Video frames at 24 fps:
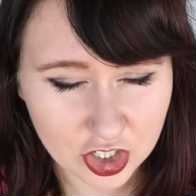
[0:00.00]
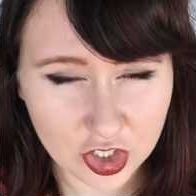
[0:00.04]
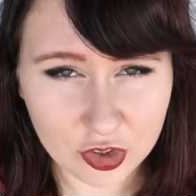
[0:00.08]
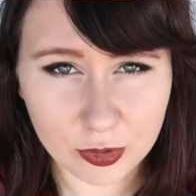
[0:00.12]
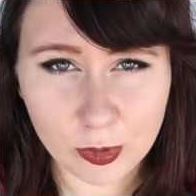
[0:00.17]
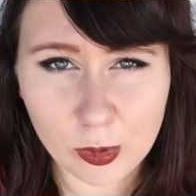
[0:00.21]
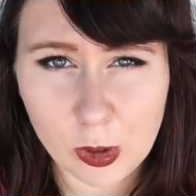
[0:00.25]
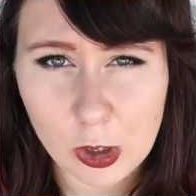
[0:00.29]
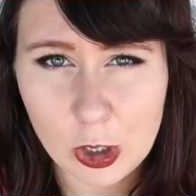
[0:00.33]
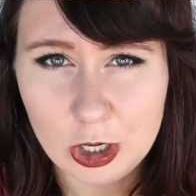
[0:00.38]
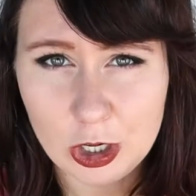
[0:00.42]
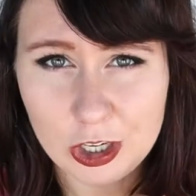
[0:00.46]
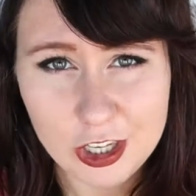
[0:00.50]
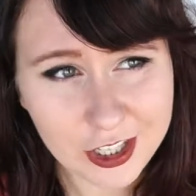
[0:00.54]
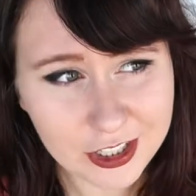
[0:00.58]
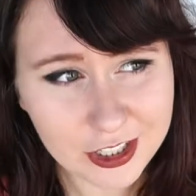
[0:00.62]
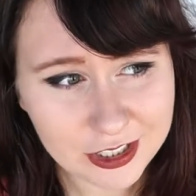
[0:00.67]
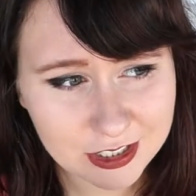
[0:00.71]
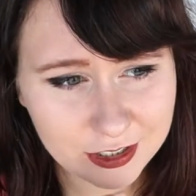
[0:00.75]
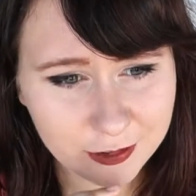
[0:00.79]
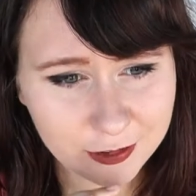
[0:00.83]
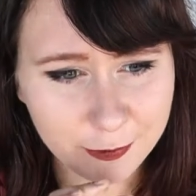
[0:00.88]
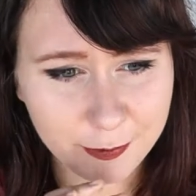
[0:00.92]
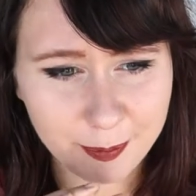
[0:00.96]
general,
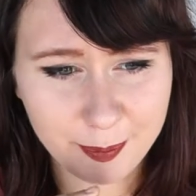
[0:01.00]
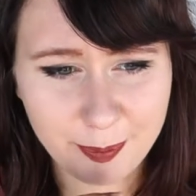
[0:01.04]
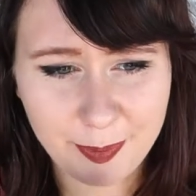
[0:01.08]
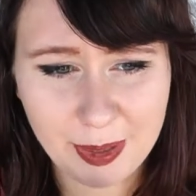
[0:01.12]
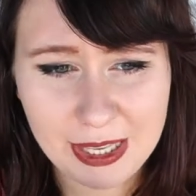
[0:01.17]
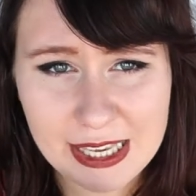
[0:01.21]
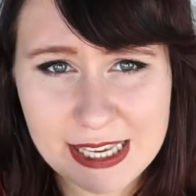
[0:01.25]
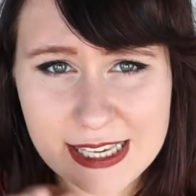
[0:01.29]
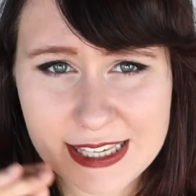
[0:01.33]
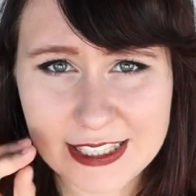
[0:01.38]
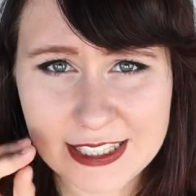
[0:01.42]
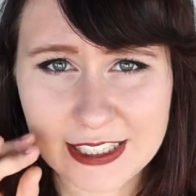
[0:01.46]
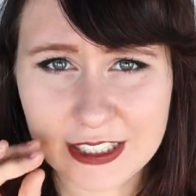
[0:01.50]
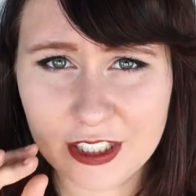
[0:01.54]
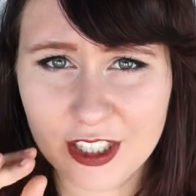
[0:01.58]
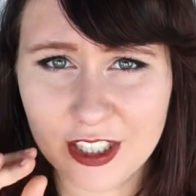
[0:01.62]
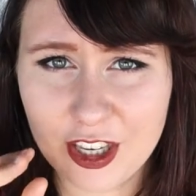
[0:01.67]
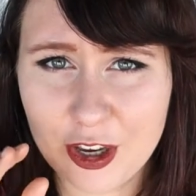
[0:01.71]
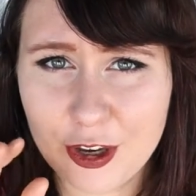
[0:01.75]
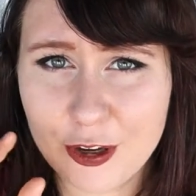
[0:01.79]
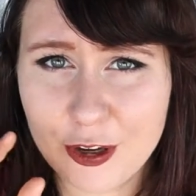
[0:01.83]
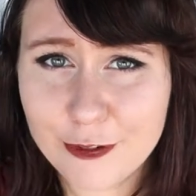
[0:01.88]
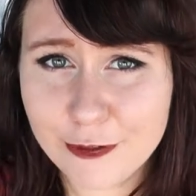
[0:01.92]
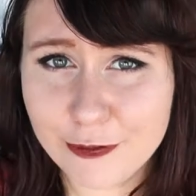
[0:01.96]
lots of basic
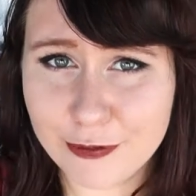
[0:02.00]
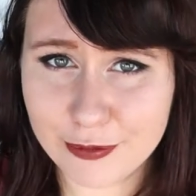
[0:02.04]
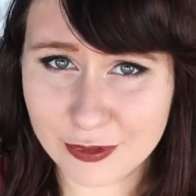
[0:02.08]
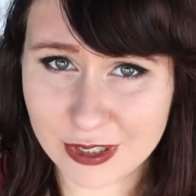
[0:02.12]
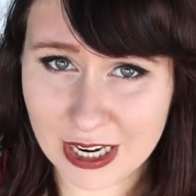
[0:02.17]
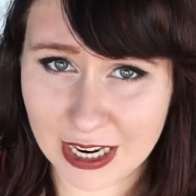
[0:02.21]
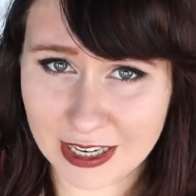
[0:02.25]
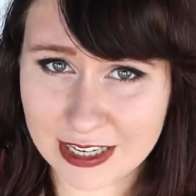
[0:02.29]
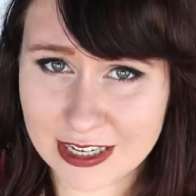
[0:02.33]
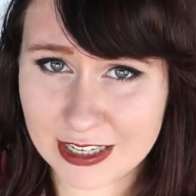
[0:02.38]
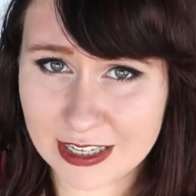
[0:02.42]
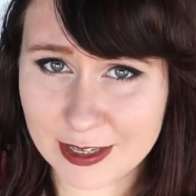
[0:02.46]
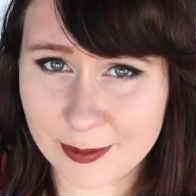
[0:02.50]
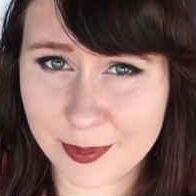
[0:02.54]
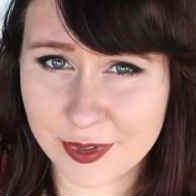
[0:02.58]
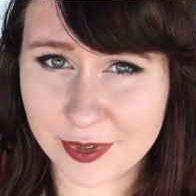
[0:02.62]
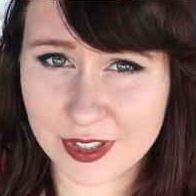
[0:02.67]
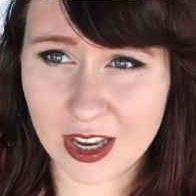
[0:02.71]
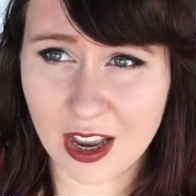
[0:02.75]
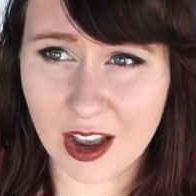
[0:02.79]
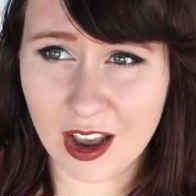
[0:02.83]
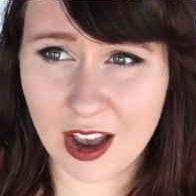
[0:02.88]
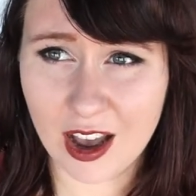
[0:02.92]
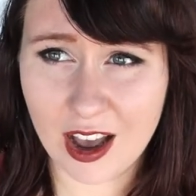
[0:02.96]
food
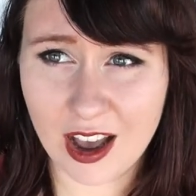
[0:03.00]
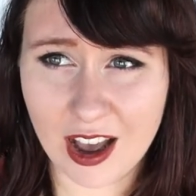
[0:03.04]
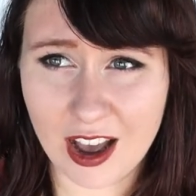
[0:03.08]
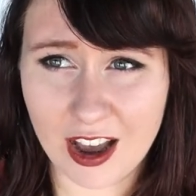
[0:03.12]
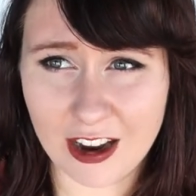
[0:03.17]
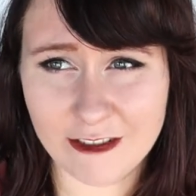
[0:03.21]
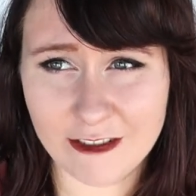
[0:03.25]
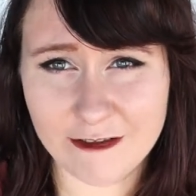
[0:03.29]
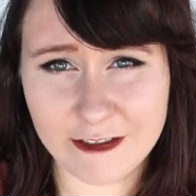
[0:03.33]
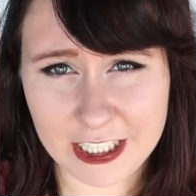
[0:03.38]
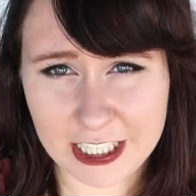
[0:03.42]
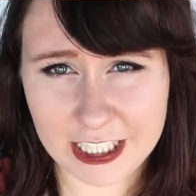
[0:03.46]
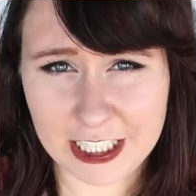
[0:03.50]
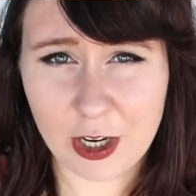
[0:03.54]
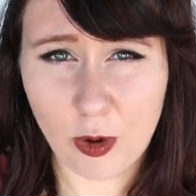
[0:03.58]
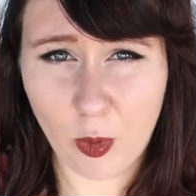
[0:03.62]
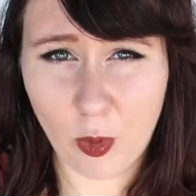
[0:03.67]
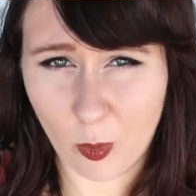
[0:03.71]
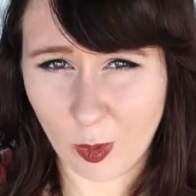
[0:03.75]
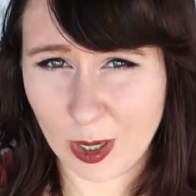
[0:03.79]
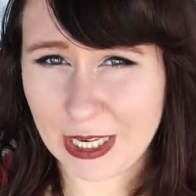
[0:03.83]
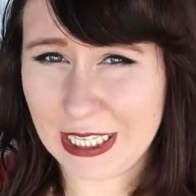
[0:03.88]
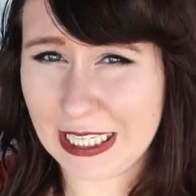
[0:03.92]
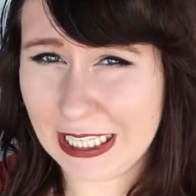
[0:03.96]
items are really
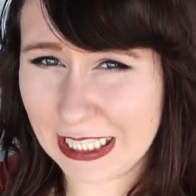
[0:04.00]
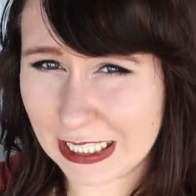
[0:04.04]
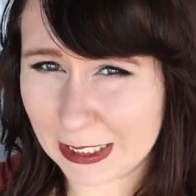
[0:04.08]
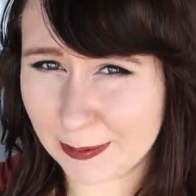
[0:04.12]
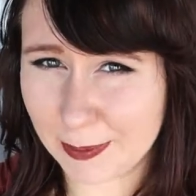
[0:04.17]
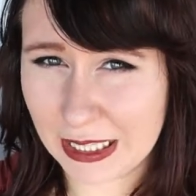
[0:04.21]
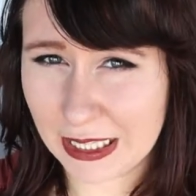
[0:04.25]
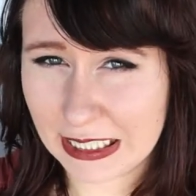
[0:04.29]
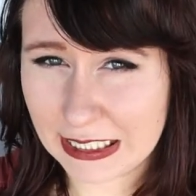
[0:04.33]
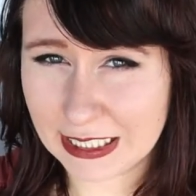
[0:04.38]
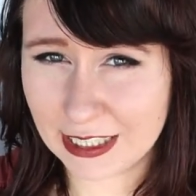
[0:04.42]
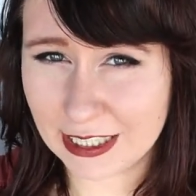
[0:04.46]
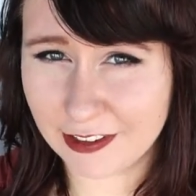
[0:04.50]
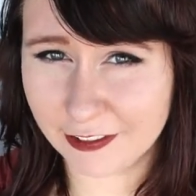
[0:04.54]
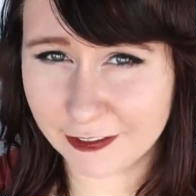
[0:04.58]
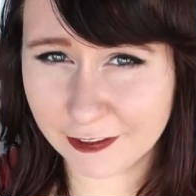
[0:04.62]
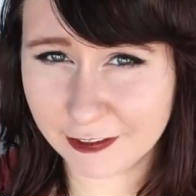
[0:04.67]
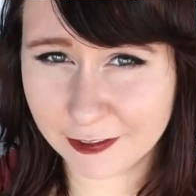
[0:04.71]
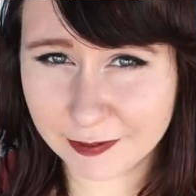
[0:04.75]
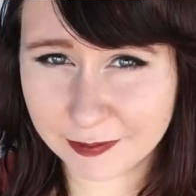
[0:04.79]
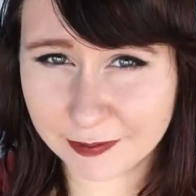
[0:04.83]
quite expensive.